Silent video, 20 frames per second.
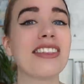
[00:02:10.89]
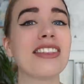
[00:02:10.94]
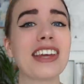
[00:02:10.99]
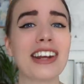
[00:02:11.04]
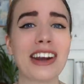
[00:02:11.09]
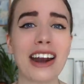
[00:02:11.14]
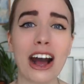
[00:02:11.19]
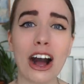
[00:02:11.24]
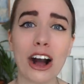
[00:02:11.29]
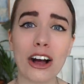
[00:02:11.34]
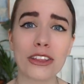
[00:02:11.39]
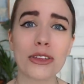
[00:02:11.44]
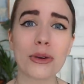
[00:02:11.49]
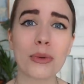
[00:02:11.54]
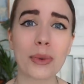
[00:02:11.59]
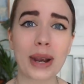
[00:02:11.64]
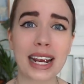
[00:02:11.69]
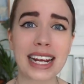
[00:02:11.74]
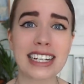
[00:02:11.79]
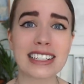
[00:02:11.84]
And there are other
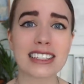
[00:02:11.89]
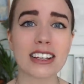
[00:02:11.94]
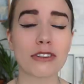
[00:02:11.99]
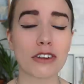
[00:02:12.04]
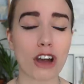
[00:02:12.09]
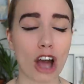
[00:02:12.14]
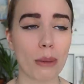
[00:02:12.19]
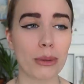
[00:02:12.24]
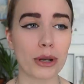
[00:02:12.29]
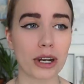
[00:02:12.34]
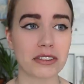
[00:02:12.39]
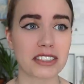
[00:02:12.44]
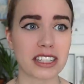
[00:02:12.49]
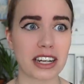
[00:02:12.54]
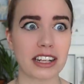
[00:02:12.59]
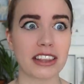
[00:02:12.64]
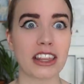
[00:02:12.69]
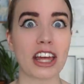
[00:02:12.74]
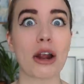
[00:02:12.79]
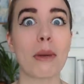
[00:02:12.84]
ways of carbon
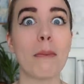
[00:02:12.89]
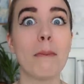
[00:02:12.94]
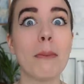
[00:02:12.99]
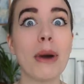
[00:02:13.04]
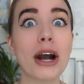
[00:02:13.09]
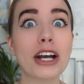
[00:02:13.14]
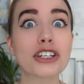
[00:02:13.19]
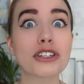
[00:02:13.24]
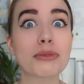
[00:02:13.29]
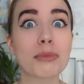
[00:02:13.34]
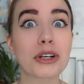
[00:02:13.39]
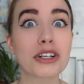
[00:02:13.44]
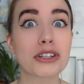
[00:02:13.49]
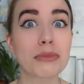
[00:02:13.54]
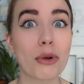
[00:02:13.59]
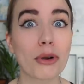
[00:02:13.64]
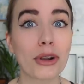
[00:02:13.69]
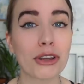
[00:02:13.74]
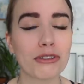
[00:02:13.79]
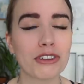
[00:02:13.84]
offsetting that are much,
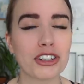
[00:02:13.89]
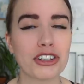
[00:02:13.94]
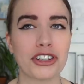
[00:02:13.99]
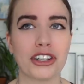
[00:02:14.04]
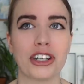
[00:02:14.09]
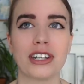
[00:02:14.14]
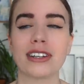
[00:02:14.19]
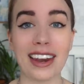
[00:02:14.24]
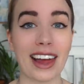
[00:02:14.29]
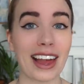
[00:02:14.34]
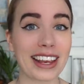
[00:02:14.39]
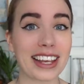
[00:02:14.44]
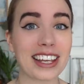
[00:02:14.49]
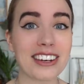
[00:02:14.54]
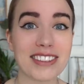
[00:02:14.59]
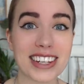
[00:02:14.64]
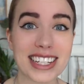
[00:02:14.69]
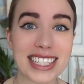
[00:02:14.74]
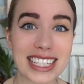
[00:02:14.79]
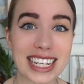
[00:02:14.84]
much more efficient, like
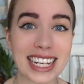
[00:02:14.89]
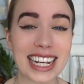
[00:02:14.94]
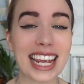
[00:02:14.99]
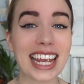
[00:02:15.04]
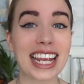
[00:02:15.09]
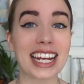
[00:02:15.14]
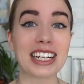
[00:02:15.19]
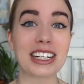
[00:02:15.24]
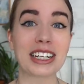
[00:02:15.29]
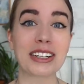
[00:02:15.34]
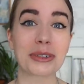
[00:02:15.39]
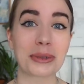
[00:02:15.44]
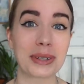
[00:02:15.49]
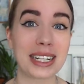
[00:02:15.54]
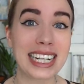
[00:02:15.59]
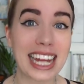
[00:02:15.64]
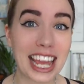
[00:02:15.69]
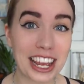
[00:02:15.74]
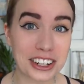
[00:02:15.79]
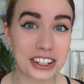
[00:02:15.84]
investing in
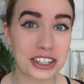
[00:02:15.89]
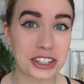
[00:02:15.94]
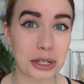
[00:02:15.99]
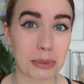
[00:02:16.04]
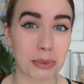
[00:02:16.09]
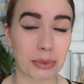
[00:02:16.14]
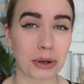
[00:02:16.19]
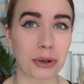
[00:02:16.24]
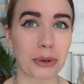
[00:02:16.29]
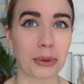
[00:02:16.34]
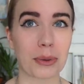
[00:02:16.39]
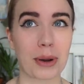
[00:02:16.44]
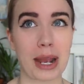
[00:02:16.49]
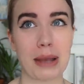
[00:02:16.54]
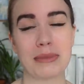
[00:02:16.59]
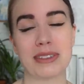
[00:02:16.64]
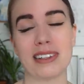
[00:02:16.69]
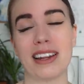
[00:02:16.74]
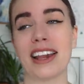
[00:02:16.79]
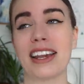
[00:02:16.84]
green energy
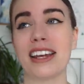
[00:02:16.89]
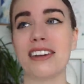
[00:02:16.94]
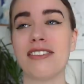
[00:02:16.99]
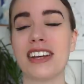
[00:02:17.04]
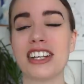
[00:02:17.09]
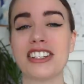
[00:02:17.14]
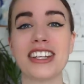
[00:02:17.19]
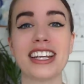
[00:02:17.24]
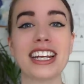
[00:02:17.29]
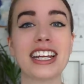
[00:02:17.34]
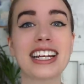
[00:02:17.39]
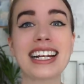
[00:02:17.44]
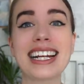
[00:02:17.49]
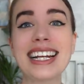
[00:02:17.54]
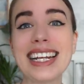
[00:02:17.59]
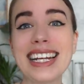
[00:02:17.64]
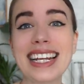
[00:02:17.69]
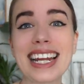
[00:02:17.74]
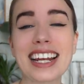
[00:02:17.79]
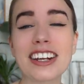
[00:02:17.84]
programs, like investing in
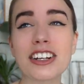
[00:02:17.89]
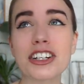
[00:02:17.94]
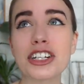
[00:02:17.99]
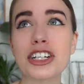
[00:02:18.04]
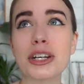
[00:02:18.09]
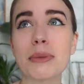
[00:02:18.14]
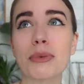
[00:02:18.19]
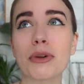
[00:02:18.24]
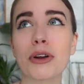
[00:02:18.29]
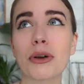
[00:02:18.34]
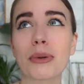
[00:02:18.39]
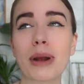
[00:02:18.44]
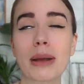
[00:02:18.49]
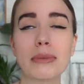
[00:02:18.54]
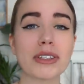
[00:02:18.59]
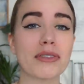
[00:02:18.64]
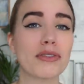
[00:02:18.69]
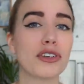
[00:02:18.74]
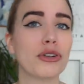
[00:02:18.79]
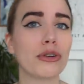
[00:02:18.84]
clean energy
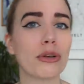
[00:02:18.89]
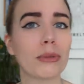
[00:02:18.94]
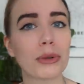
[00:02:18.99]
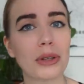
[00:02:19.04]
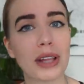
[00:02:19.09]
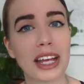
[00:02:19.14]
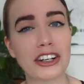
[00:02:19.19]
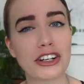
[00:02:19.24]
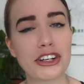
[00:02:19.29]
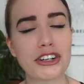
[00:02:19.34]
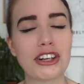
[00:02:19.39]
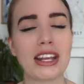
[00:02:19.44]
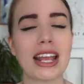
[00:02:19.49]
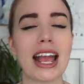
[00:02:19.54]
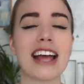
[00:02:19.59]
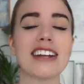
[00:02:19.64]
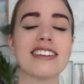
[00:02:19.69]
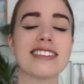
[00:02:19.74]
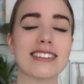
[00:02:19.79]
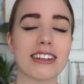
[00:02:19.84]
programs of renewable energy
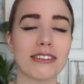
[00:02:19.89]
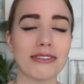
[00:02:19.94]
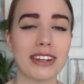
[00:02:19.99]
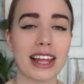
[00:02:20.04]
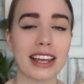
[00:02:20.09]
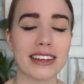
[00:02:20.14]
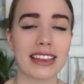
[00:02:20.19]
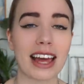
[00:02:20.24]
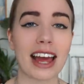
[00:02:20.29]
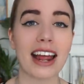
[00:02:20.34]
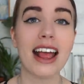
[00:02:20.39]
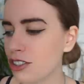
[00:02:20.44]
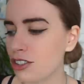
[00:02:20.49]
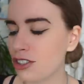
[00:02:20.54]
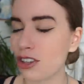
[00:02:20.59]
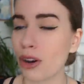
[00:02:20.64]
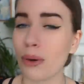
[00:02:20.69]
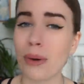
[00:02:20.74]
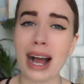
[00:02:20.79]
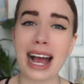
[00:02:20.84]
and stuff like that.
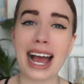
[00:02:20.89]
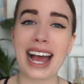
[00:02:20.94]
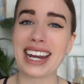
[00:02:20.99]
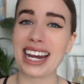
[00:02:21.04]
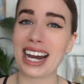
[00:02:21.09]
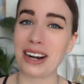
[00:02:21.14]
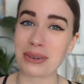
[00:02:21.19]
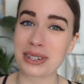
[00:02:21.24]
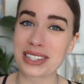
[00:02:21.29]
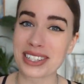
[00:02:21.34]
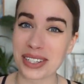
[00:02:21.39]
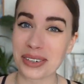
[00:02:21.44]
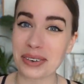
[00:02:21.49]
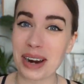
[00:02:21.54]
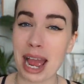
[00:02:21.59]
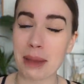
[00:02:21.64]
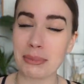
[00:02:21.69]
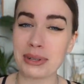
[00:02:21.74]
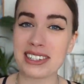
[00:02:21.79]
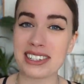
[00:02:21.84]
So, and I was so
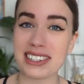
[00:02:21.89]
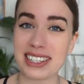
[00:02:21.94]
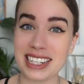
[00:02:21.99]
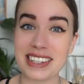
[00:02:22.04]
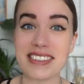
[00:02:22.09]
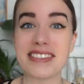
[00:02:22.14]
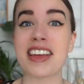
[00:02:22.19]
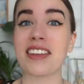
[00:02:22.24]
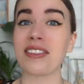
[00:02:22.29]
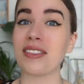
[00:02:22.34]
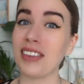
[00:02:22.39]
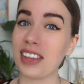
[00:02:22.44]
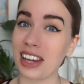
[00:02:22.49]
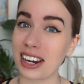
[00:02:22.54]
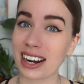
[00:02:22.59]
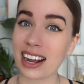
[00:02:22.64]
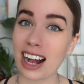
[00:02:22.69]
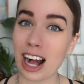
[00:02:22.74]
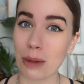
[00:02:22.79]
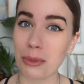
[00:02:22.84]
happy to see that
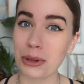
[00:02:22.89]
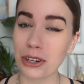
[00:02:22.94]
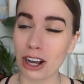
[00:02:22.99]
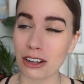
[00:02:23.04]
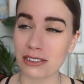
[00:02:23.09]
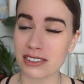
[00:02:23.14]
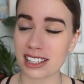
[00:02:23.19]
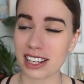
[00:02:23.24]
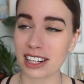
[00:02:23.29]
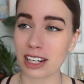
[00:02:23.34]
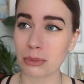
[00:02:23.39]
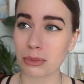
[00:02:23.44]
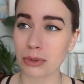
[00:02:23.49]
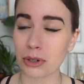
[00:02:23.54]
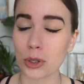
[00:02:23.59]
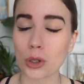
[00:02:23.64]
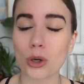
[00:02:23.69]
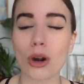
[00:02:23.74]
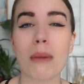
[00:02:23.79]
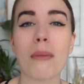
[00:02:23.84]
their carbon offsetting
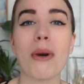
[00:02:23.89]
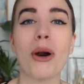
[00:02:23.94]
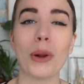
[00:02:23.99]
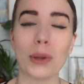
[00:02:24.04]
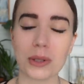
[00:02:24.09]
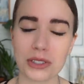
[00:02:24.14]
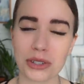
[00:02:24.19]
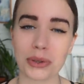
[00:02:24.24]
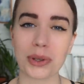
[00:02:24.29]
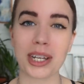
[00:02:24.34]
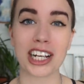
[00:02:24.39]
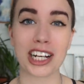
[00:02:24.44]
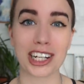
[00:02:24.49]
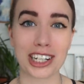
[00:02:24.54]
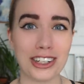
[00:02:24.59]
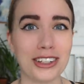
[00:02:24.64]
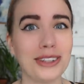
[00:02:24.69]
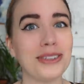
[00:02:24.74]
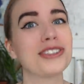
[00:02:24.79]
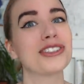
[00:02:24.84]
program also
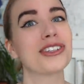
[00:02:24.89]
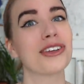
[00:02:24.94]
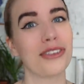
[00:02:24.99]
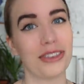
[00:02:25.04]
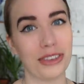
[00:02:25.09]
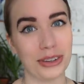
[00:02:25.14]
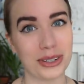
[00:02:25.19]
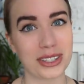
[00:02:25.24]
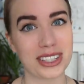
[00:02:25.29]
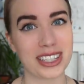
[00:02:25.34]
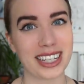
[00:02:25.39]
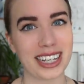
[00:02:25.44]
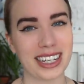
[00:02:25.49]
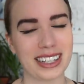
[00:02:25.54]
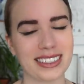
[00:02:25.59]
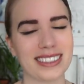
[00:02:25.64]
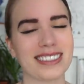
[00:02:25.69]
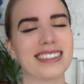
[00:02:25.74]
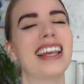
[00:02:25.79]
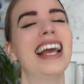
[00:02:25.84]
includes those
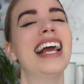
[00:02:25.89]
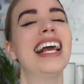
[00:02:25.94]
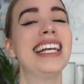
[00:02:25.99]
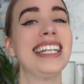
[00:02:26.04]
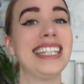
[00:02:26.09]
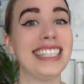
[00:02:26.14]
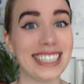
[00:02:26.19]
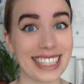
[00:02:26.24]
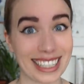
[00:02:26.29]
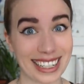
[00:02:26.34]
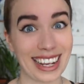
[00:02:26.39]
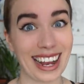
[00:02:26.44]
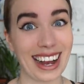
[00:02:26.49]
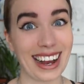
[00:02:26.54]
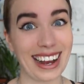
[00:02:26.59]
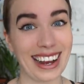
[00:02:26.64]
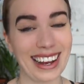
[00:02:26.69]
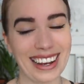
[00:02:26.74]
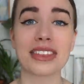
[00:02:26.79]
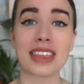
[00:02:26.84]
things.
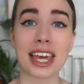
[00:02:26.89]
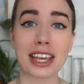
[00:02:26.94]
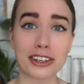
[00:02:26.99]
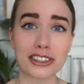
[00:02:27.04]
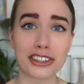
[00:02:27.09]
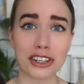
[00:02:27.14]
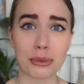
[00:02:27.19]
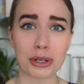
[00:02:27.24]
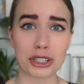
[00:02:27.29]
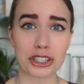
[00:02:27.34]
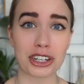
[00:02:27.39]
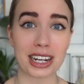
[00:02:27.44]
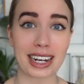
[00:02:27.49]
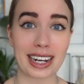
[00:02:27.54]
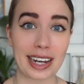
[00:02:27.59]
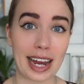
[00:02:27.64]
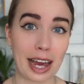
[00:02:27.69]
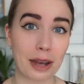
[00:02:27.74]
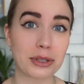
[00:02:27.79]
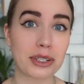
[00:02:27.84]
Yeehaw. Thank you so much,
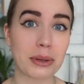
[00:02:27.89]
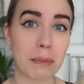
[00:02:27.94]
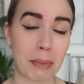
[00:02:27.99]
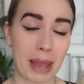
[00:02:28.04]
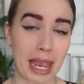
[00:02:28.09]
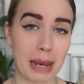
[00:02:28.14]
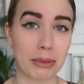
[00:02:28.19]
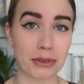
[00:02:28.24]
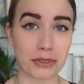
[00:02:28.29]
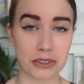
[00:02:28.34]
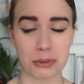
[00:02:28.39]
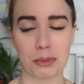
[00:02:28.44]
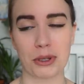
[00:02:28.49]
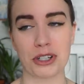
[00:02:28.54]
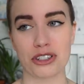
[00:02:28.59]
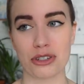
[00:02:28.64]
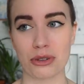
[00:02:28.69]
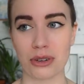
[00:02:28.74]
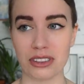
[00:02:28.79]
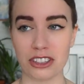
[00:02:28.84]
Cloud Paper, for
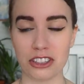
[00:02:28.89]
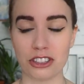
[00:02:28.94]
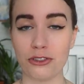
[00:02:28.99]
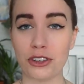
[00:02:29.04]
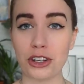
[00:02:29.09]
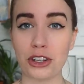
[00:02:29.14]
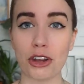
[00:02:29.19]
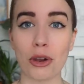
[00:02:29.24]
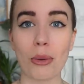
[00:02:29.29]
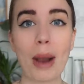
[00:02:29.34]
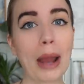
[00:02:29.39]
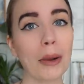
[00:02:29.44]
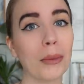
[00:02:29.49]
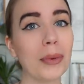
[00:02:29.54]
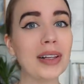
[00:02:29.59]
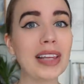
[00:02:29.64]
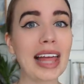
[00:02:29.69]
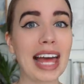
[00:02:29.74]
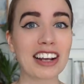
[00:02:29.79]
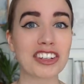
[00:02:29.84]
sponsoring this video. I
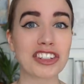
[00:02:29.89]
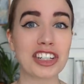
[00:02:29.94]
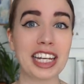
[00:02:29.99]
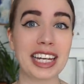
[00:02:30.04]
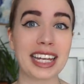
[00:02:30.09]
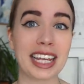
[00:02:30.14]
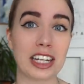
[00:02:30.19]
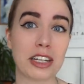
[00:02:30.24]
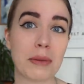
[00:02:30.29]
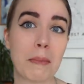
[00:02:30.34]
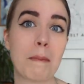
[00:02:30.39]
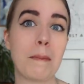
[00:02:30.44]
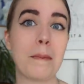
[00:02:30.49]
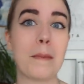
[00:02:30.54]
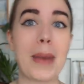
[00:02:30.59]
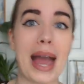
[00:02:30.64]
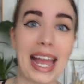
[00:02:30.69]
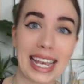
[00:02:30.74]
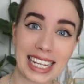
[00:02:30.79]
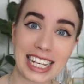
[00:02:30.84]
will actually get
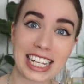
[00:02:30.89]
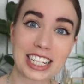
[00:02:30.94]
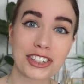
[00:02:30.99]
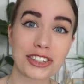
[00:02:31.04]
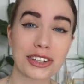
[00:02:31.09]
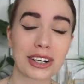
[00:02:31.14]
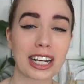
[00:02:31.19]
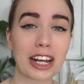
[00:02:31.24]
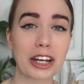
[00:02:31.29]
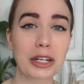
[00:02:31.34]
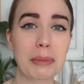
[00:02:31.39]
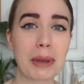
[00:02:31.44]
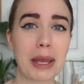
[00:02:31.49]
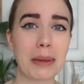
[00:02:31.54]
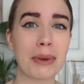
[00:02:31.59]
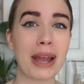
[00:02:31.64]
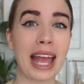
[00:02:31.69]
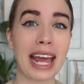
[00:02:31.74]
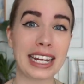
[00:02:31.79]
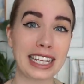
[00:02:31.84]
back into Cloud
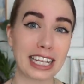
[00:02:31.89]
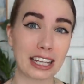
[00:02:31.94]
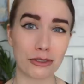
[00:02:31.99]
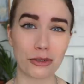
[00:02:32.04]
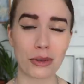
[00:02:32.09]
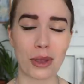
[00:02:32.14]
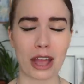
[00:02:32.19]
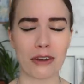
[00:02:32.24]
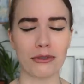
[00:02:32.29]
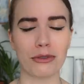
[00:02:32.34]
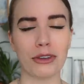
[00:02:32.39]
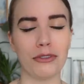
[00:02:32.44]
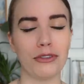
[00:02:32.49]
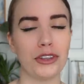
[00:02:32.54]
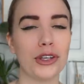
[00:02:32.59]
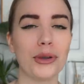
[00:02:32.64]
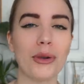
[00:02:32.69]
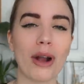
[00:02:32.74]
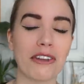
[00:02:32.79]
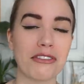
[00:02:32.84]
Paper and give you a
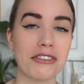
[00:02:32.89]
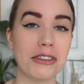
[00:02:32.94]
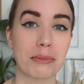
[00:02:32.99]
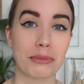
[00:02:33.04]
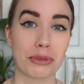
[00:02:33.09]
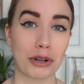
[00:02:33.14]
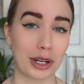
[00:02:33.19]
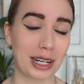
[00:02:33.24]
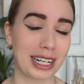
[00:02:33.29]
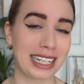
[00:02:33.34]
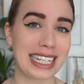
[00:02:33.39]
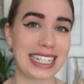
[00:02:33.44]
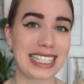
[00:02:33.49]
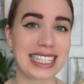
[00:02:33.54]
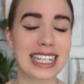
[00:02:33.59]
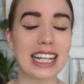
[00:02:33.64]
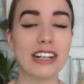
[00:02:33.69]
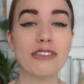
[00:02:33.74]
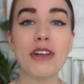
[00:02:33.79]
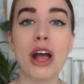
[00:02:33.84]
review of the product
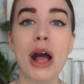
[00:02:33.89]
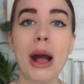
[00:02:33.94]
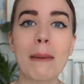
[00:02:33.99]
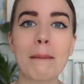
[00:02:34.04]
itself.